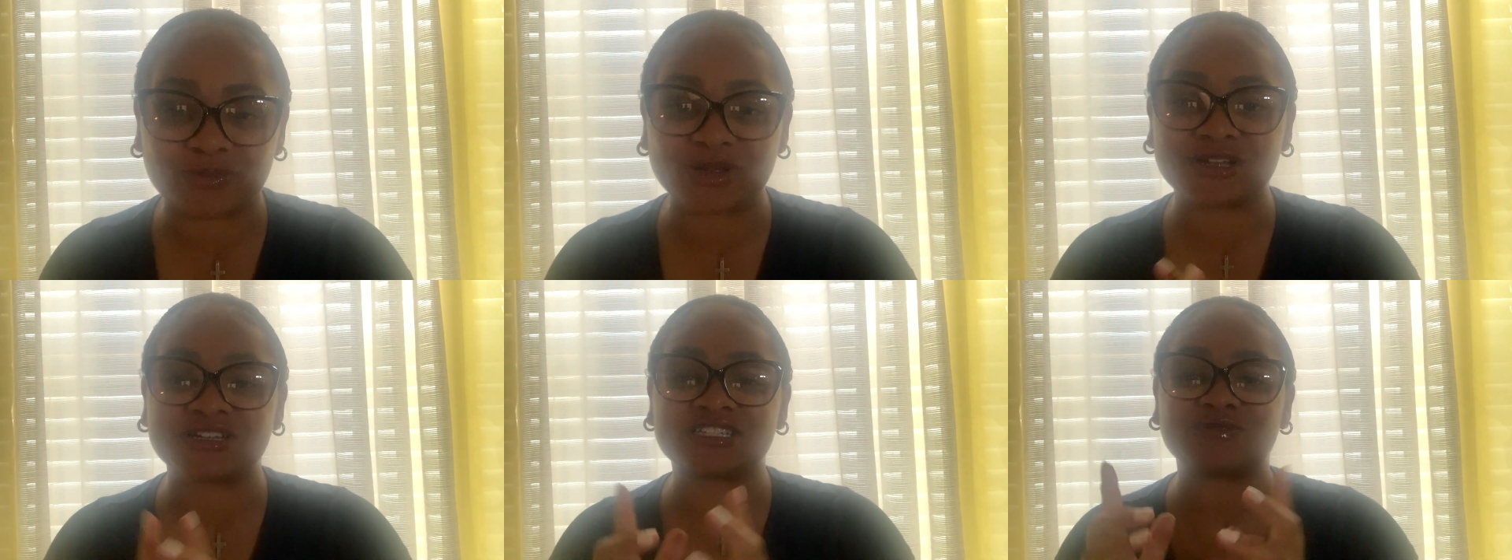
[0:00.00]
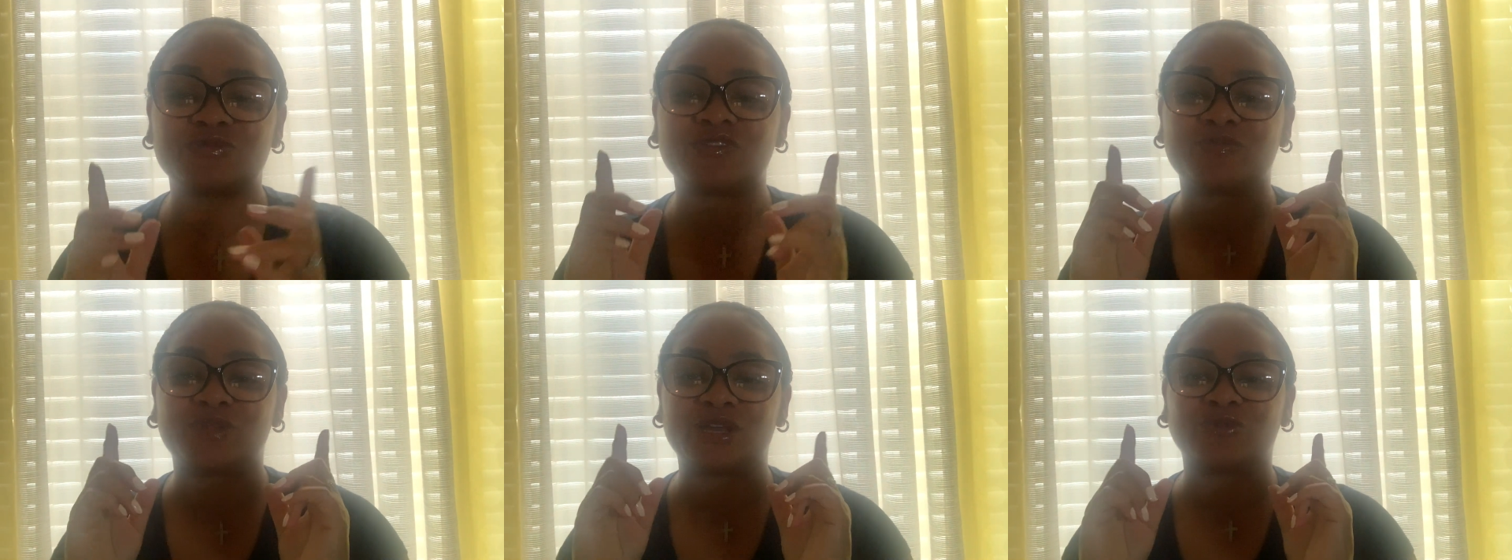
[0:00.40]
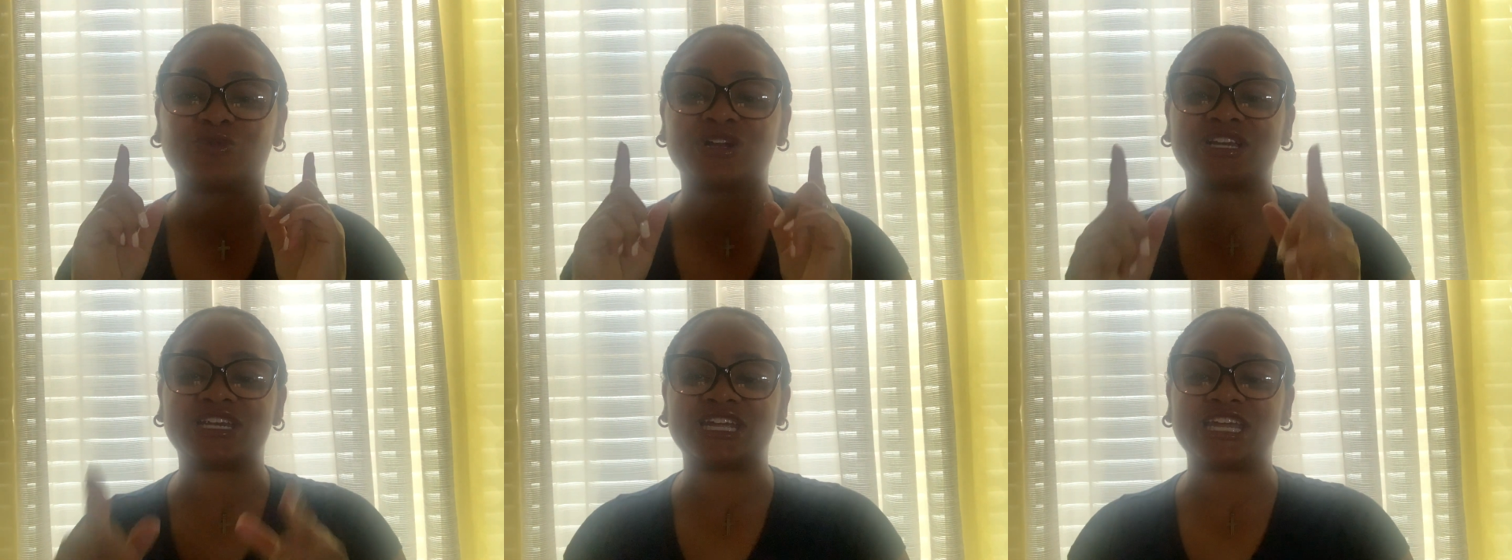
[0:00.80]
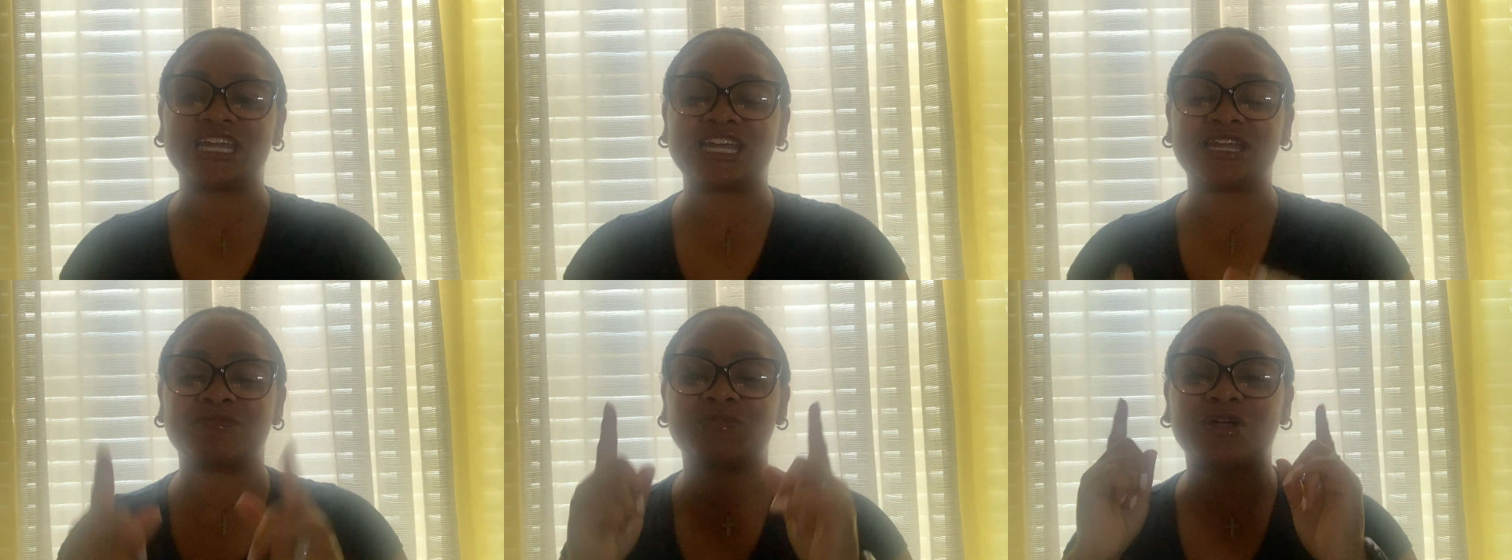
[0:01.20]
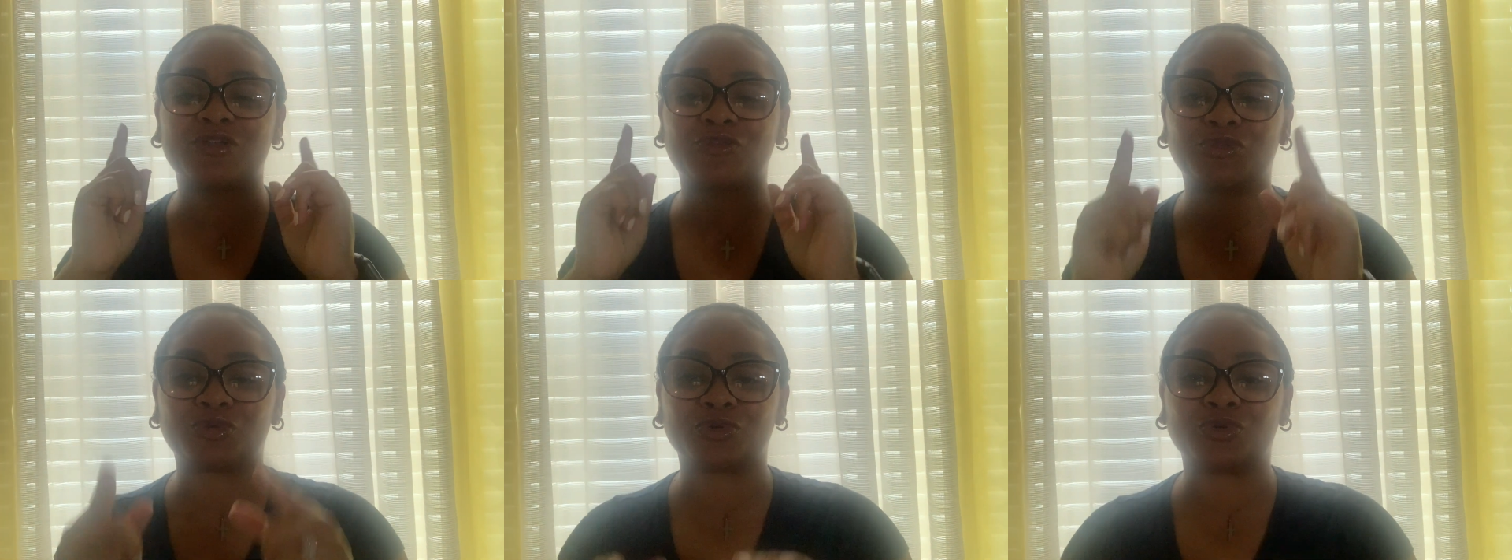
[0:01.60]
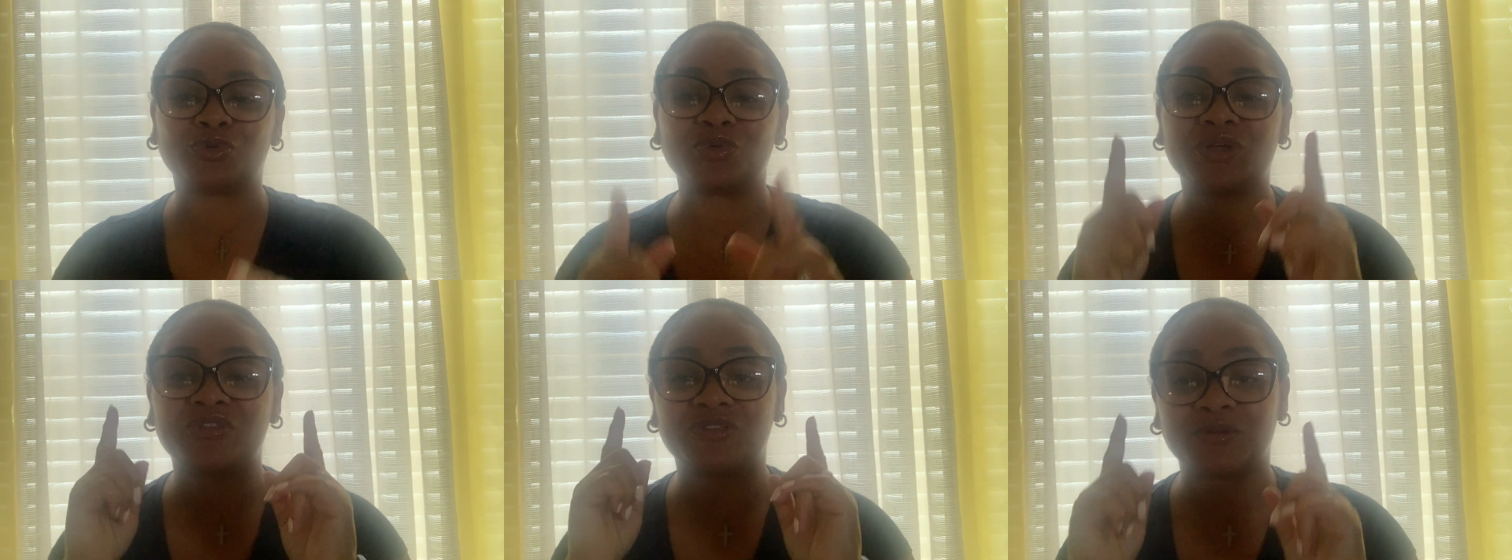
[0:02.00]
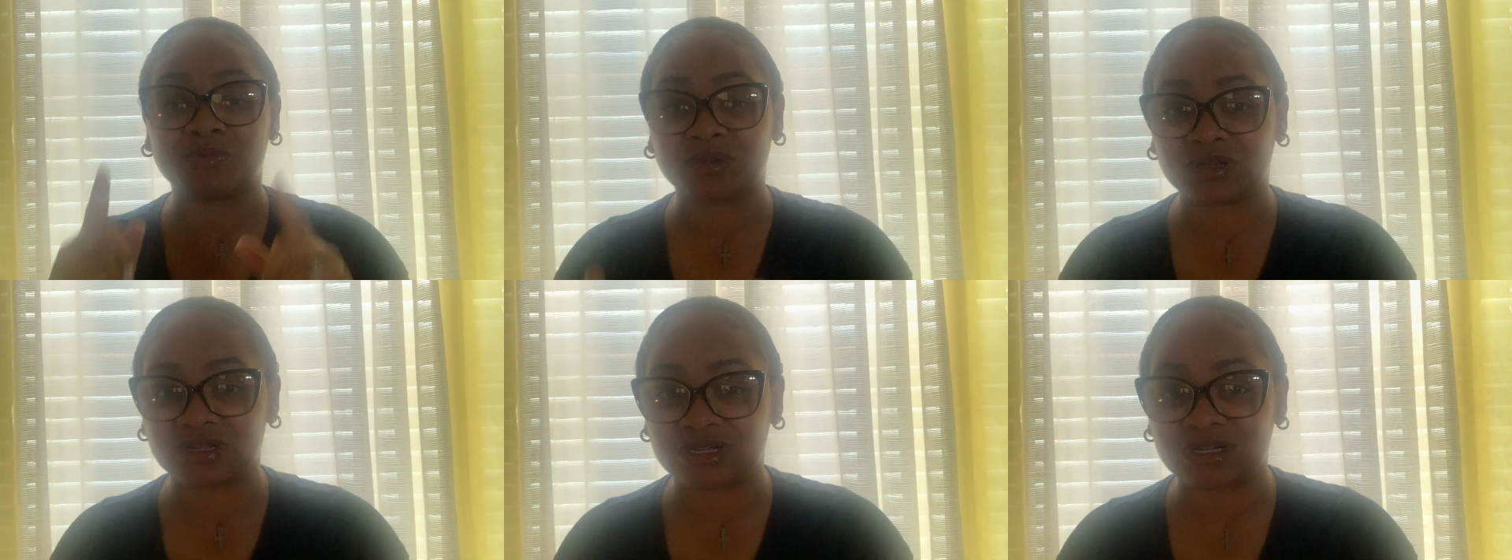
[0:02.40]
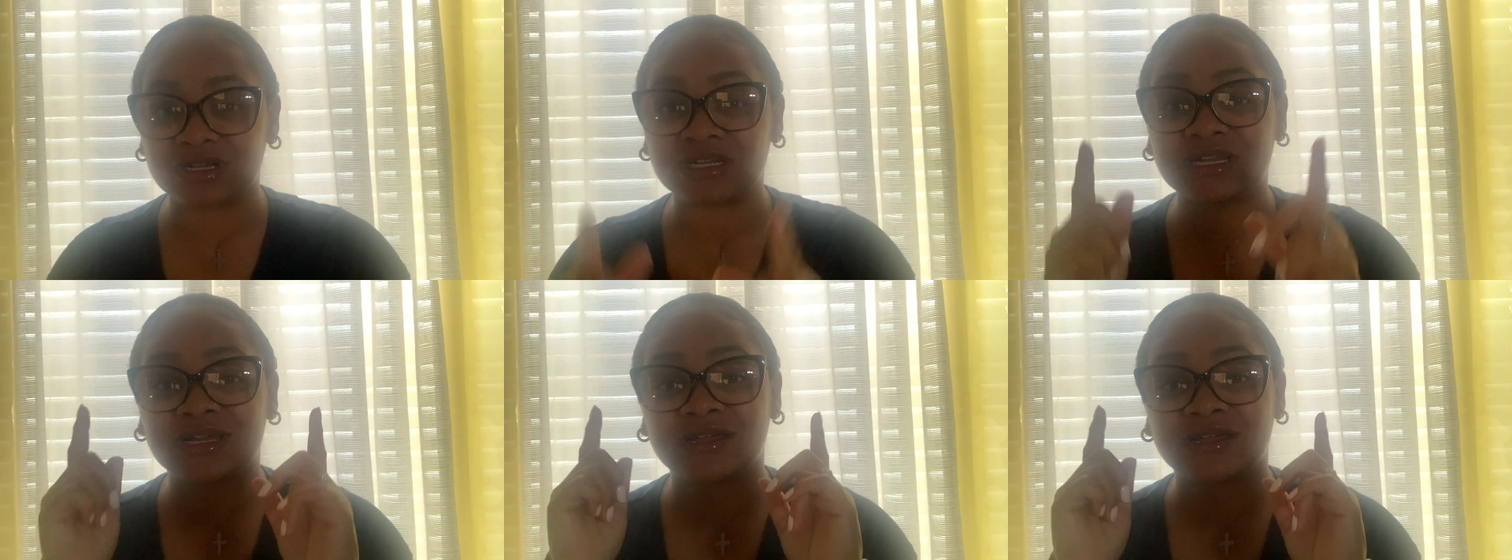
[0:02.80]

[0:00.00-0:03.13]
because we've been redeemed through the blood